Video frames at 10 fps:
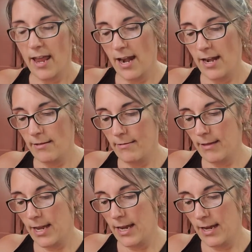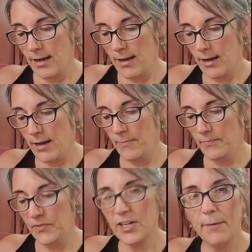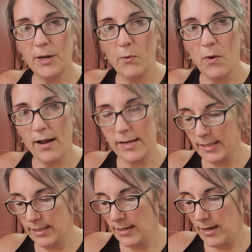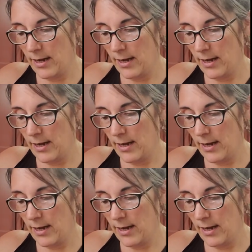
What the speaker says: anything tummy-wise,